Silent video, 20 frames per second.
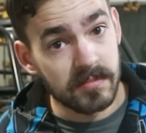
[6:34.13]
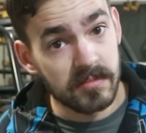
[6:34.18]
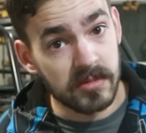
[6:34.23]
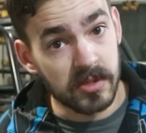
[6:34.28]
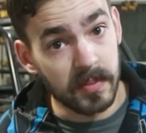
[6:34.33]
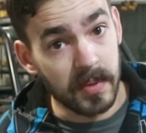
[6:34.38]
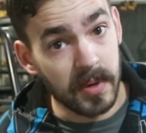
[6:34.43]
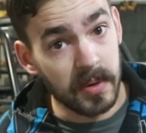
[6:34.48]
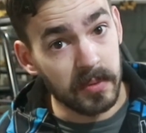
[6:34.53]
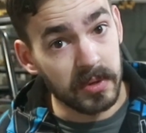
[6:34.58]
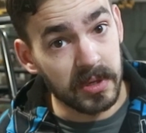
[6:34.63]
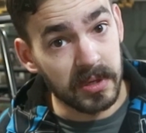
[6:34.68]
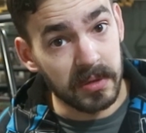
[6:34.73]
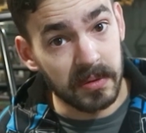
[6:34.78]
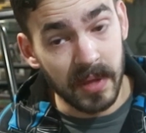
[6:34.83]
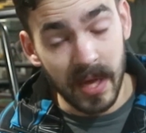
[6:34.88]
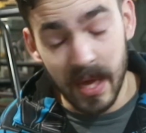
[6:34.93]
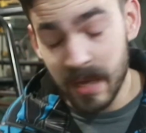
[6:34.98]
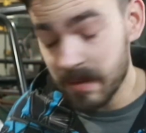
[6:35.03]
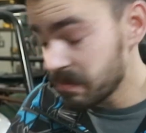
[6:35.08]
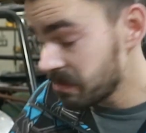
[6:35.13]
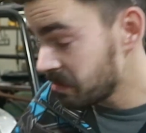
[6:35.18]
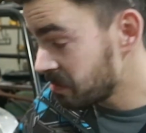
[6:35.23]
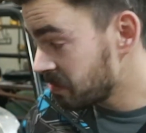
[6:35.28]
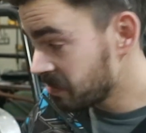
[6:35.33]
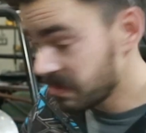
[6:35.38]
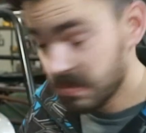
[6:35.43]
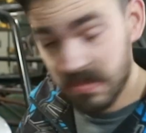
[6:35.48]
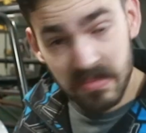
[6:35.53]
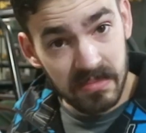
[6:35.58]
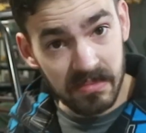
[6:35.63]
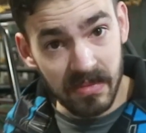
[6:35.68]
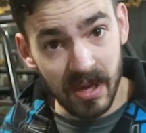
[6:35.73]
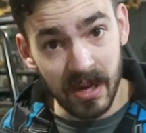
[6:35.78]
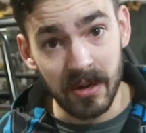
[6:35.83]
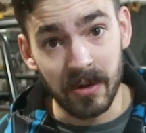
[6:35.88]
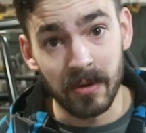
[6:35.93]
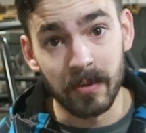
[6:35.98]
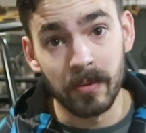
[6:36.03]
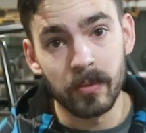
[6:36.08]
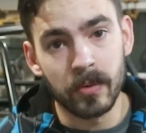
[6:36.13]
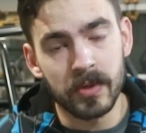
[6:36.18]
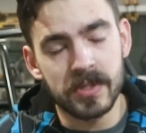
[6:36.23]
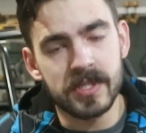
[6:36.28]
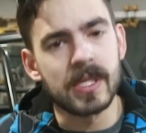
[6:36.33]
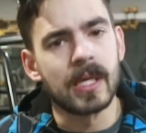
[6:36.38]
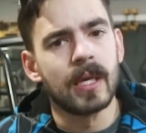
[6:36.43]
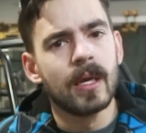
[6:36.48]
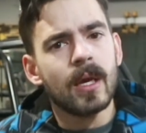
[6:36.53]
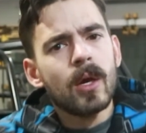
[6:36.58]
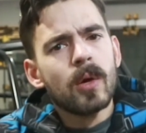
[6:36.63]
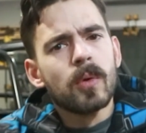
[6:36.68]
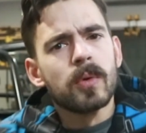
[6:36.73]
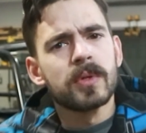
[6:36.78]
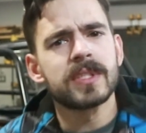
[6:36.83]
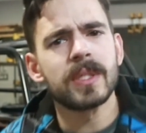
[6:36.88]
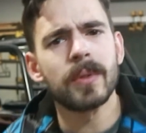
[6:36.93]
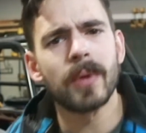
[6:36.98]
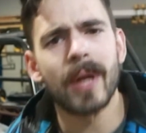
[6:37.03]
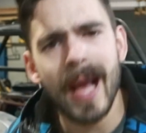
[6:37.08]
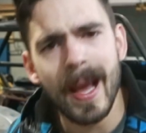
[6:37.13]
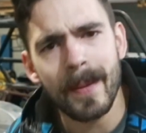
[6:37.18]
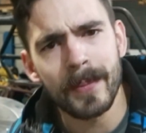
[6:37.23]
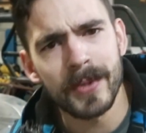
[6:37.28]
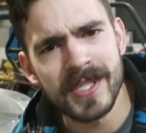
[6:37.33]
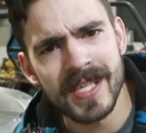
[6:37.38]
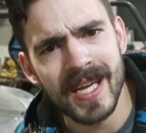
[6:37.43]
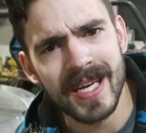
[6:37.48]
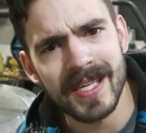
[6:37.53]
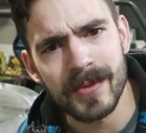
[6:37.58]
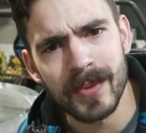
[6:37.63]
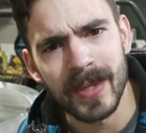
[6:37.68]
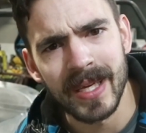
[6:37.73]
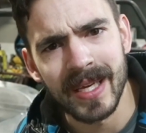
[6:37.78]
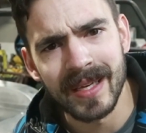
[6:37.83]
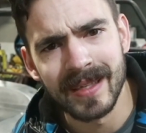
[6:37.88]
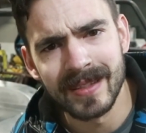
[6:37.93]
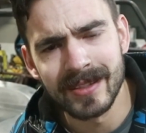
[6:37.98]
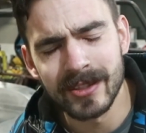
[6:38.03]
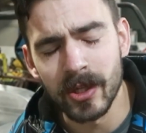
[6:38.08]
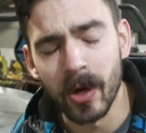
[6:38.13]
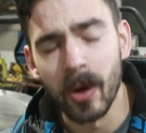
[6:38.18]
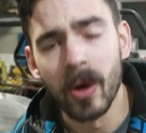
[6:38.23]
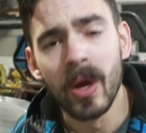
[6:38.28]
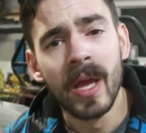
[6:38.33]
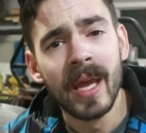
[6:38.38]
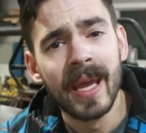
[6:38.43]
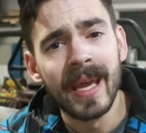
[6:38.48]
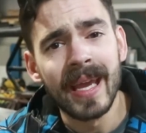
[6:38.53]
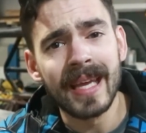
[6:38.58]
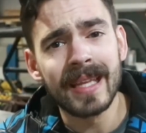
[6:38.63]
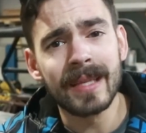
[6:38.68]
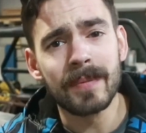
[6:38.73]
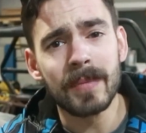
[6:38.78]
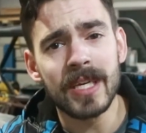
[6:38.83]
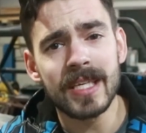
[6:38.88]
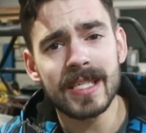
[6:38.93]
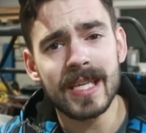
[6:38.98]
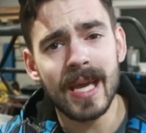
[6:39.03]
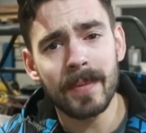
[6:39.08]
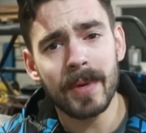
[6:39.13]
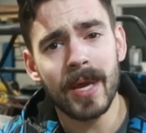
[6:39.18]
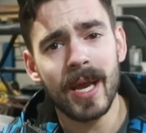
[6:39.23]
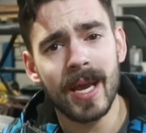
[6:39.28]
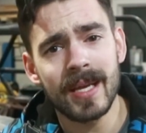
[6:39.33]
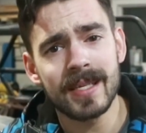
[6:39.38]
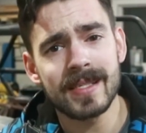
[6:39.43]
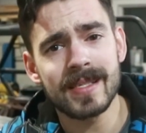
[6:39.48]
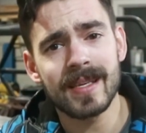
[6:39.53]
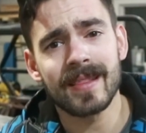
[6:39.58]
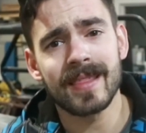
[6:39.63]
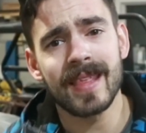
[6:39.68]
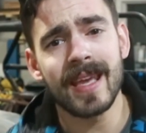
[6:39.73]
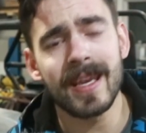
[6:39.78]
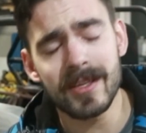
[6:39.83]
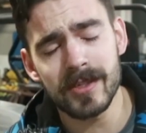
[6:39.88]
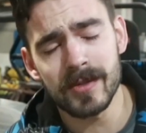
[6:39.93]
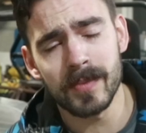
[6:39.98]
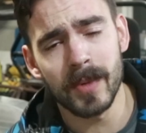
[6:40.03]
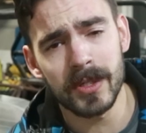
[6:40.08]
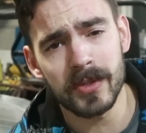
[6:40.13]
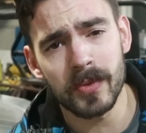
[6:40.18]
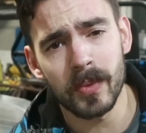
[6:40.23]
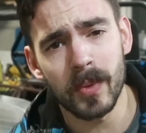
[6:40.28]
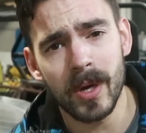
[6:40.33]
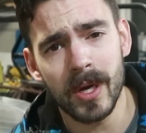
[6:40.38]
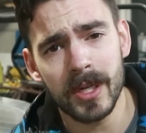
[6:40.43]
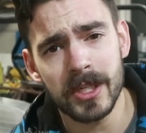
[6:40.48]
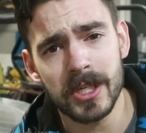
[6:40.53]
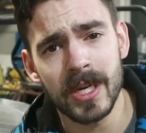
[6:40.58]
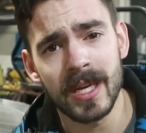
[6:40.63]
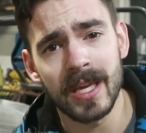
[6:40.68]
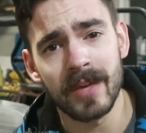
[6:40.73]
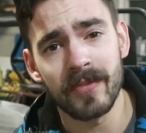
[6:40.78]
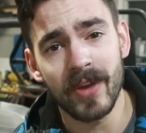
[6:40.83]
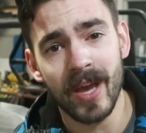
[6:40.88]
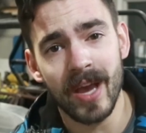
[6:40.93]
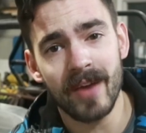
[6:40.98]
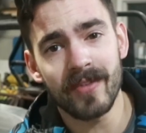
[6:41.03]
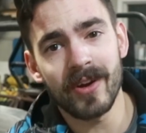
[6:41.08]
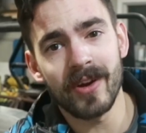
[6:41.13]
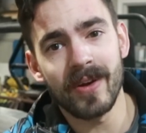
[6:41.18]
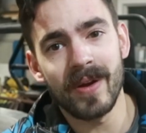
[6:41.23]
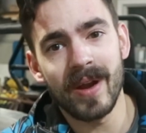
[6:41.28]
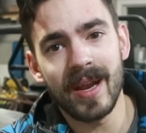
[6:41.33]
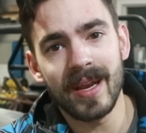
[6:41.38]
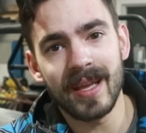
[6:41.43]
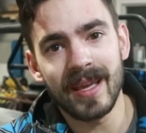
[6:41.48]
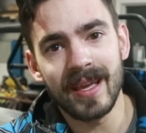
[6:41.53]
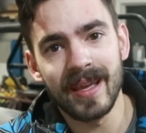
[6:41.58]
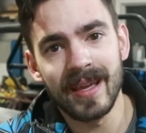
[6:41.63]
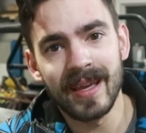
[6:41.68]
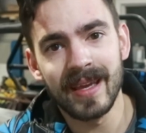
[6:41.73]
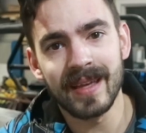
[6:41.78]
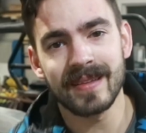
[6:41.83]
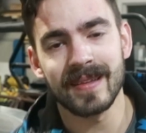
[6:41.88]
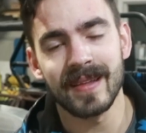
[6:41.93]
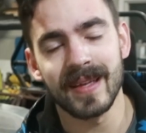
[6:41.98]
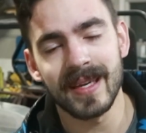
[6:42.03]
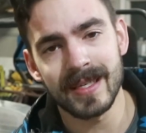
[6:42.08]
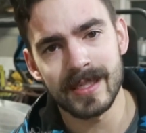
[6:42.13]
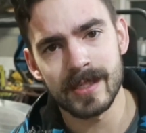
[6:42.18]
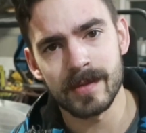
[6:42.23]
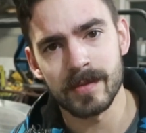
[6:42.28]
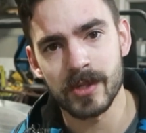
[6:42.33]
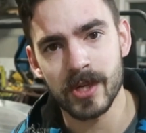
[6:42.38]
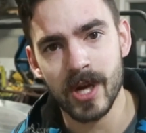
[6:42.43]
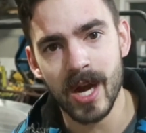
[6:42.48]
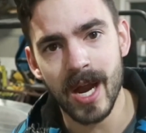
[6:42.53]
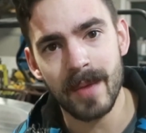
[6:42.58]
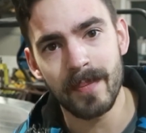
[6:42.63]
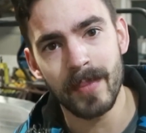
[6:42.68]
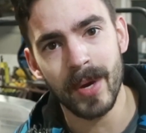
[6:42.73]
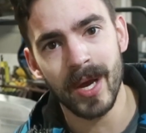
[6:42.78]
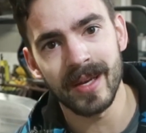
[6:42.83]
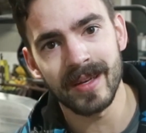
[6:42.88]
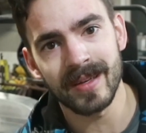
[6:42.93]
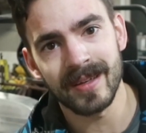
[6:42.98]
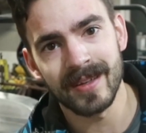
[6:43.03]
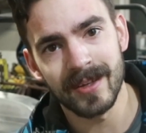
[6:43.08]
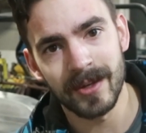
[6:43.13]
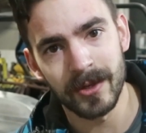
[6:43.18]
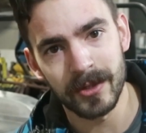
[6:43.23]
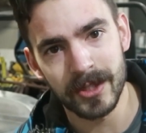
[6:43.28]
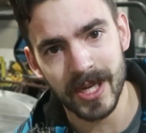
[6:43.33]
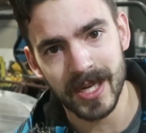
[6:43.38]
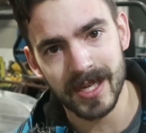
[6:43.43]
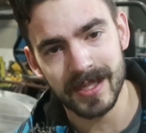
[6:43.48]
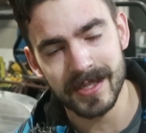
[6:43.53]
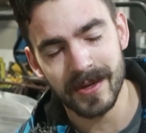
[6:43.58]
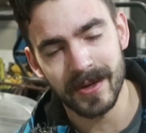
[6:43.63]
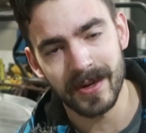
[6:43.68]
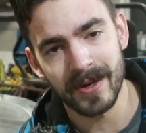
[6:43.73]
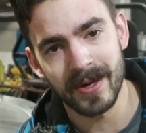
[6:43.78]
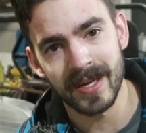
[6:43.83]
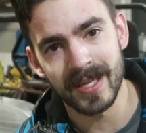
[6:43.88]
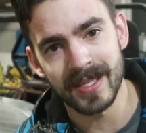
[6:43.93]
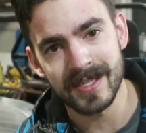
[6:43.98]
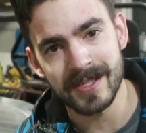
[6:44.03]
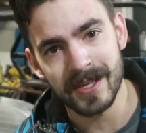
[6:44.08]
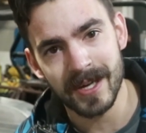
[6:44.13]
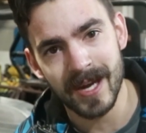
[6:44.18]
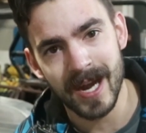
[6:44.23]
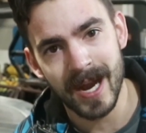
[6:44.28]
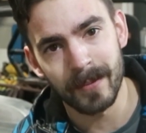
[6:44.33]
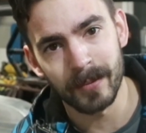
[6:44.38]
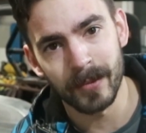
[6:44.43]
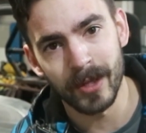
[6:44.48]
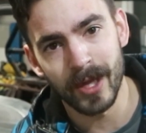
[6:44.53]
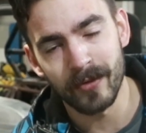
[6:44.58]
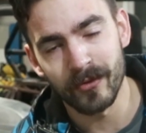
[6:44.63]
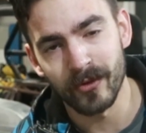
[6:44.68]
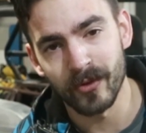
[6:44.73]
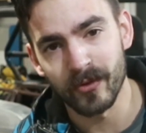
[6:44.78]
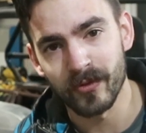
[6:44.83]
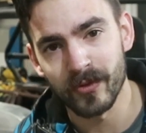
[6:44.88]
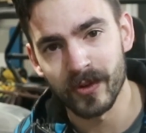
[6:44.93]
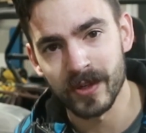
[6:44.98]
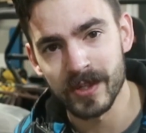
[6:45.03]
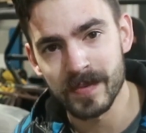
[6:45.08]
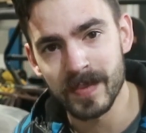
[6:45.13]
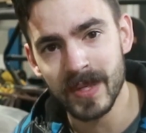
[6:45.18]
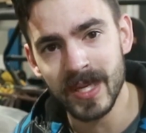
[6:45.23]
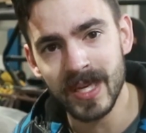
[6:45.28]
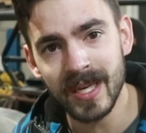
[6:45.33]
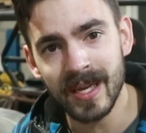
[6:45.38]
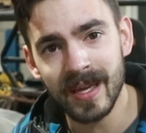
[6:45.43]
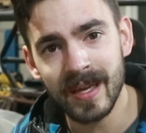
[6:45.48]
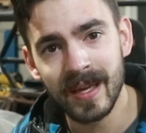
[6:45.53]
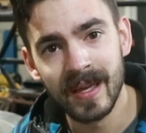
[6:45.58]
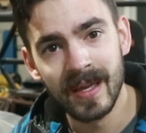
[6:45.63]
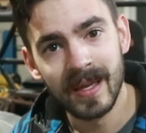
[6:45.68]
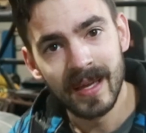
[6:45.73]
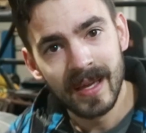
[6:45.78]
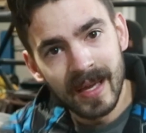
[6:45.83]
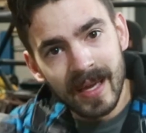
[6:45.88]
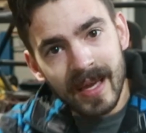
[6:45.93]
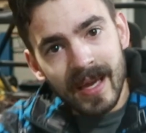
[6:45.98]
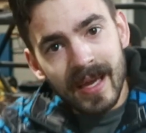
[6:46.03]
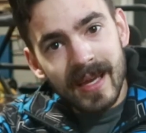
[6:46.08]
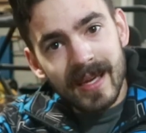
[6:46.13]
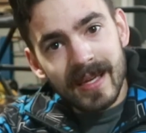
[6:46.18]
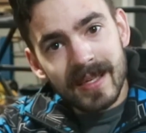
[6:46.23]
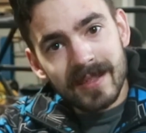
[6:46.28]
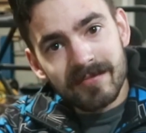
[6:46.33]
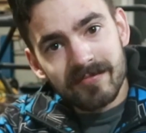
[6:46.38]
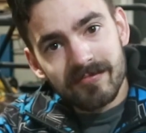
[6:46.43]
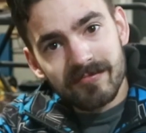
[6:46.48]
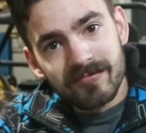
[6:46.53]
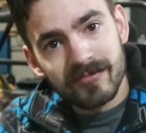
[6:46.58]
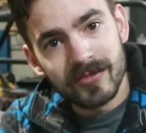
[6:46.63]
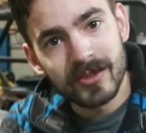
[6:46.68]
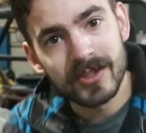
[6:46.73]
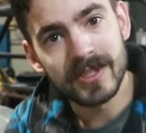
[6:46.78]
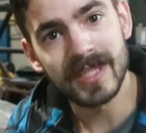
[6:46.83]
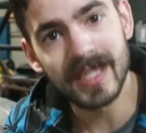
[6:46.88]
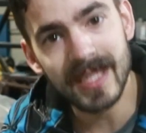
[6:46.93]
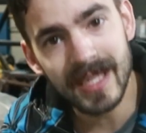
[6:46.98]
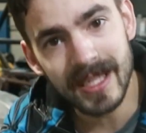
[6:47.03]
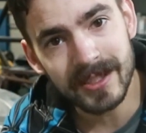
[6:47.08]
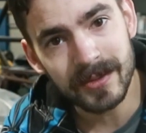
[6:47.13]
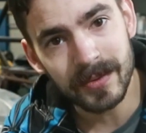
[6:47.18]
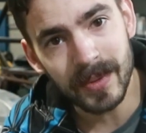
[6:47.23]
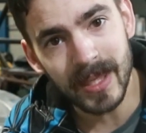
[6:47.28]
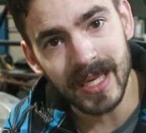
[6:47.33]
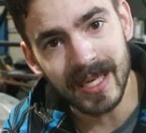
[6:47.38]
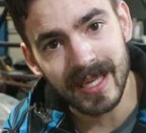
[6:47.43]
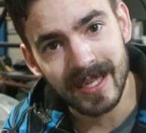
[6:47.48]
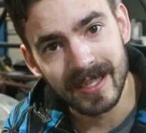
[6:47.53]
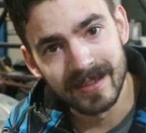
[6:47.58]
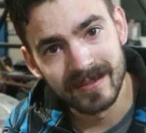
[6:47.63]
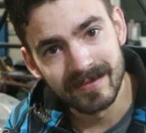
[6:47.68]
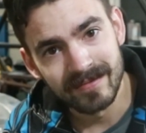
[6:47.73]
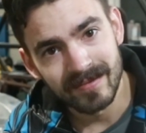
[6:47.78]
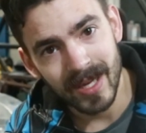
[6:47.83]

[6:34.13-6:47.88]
So maybe we can do that. I don't know. We'll see. We'll see what happens next week. So in the meantime, guys, thank you so much for watching. If you haven't already, hit the like and subscribe button. Go check us out on Instagram, Left Foot First Media. And we'll see you next week.